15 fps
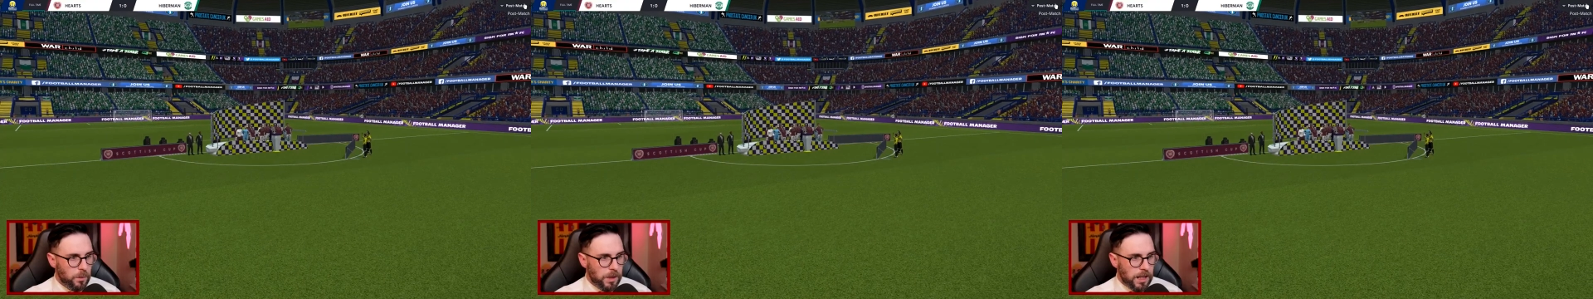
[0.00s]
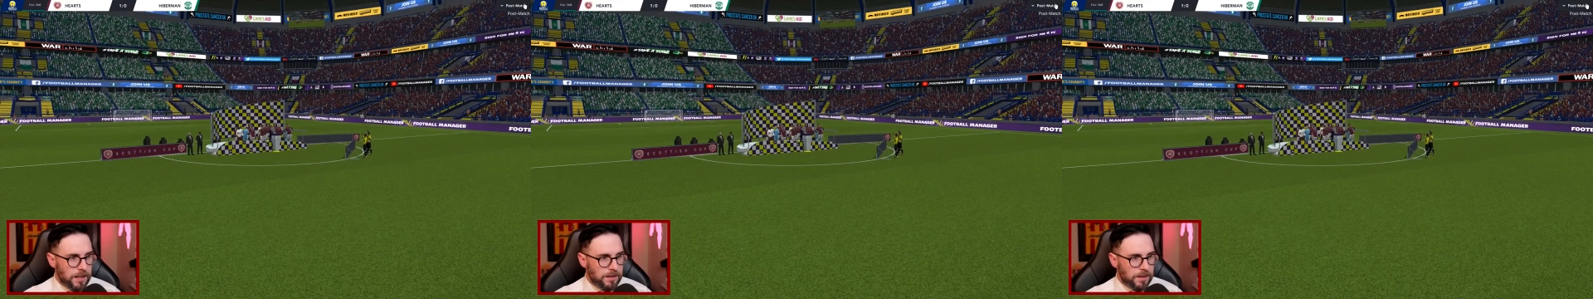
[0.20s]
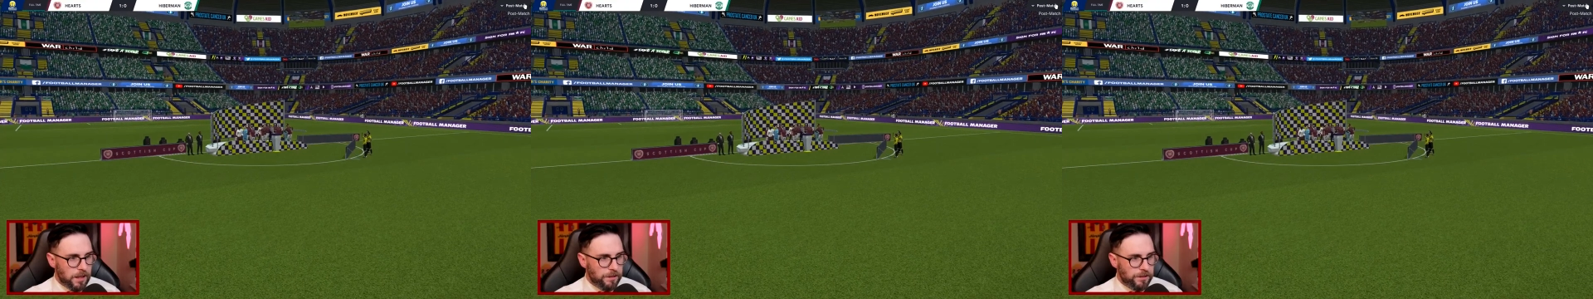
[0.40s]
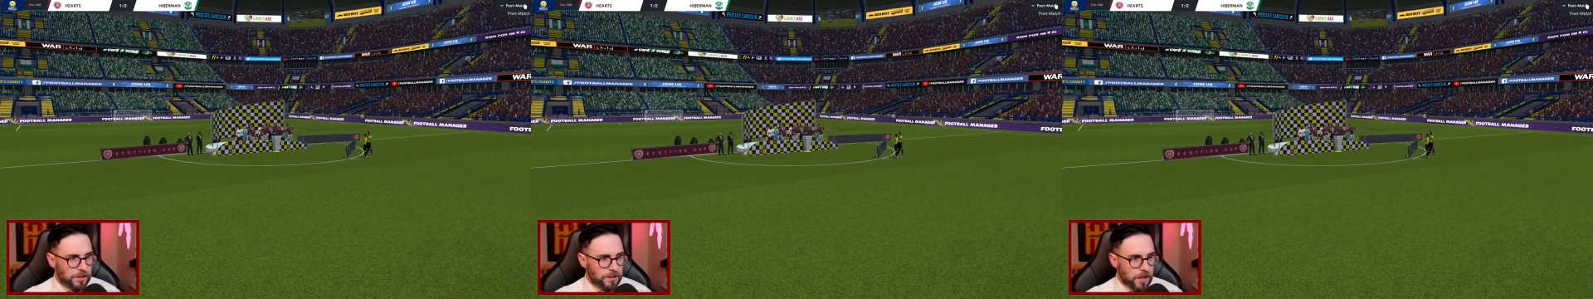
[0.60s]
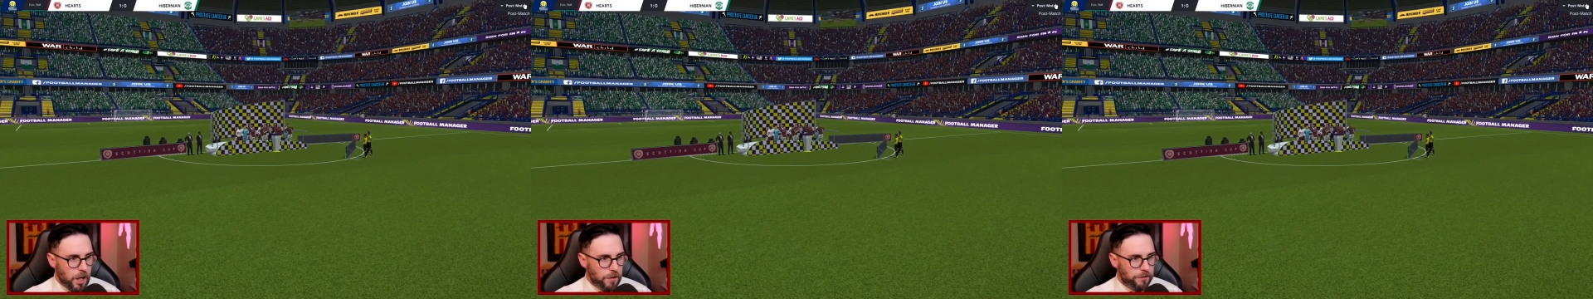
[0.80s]
We get to lift
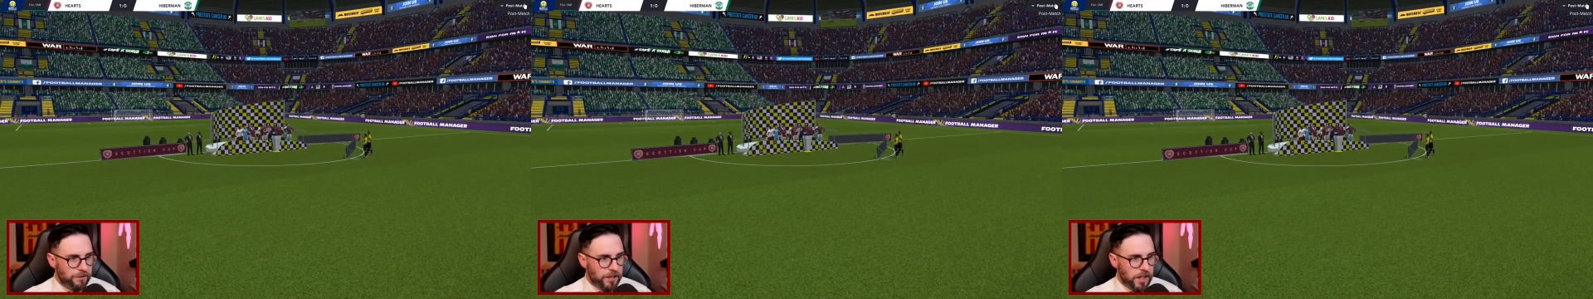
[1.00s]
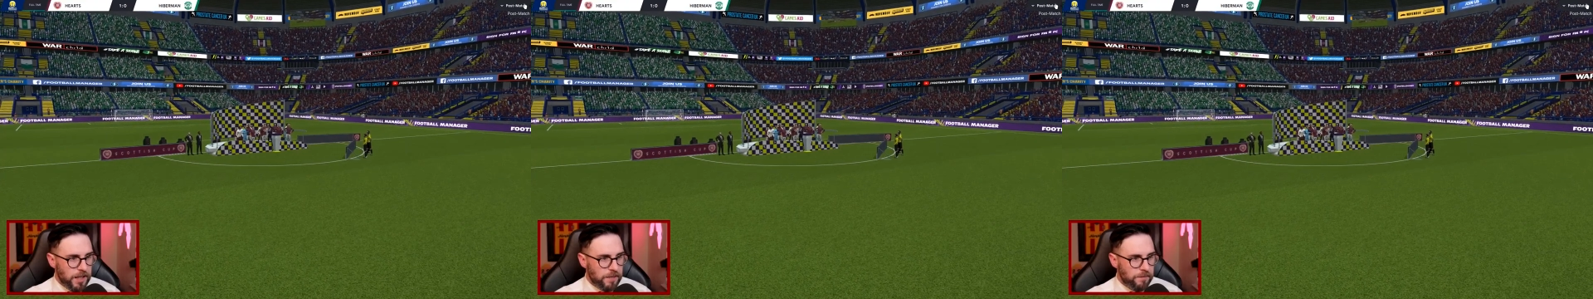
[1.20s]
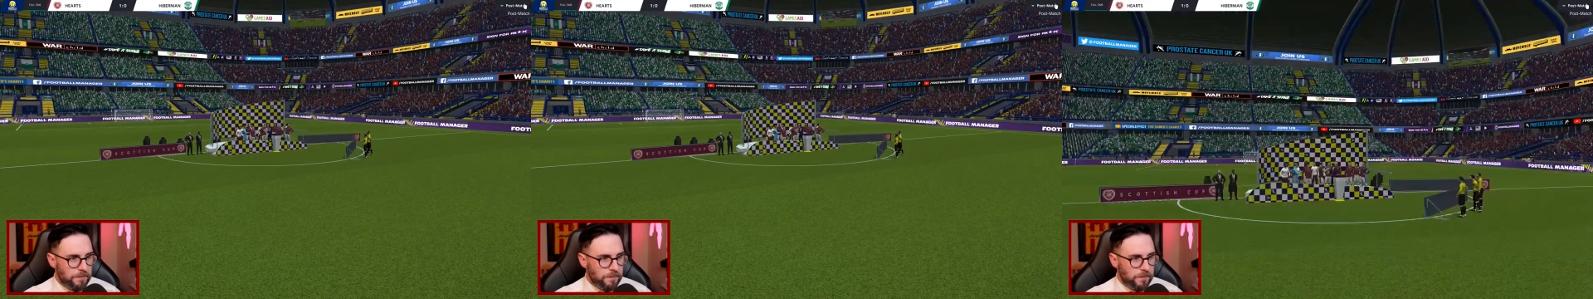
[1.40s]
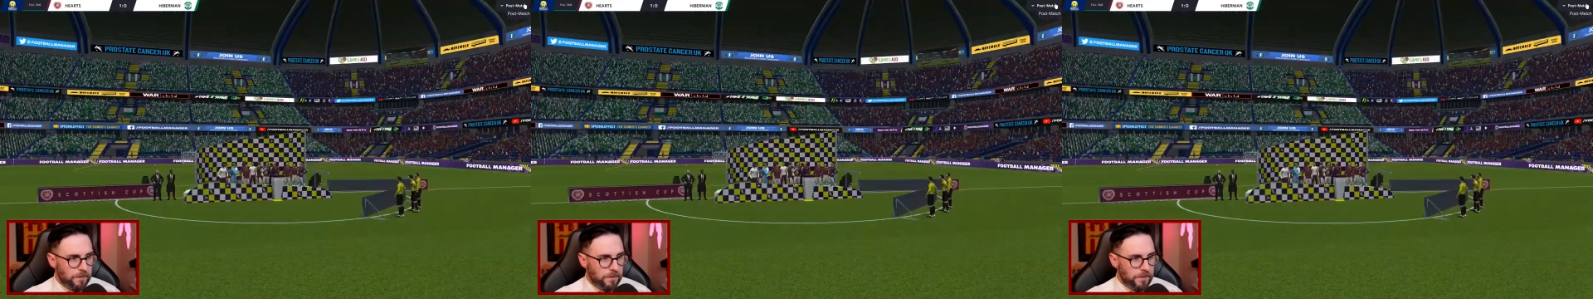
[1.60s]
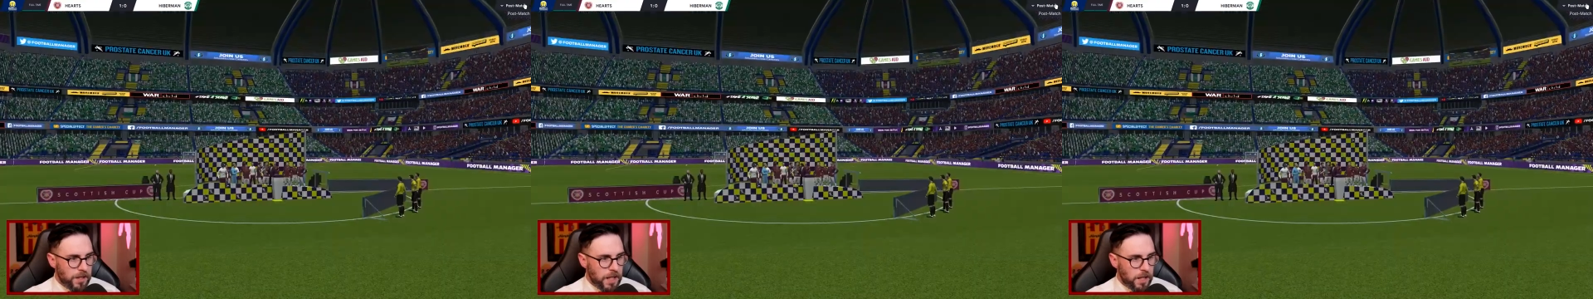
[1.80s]
the trophy.
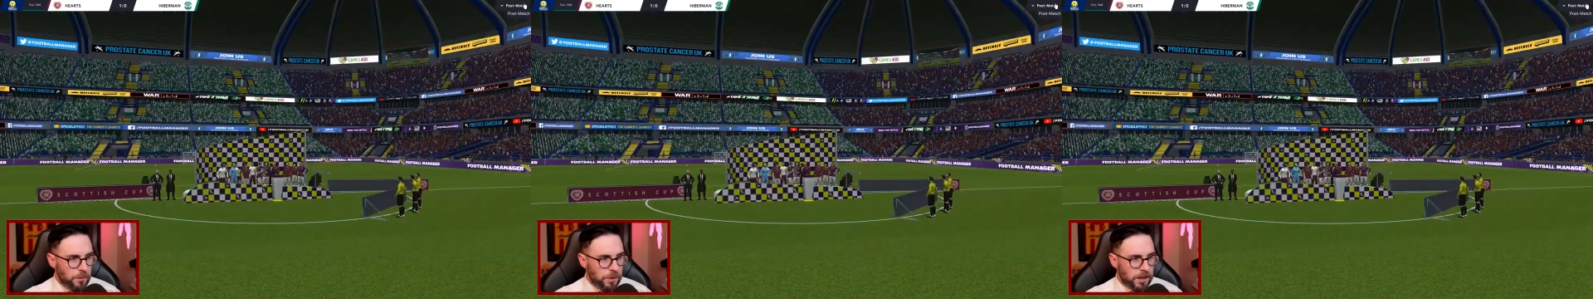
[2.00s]
There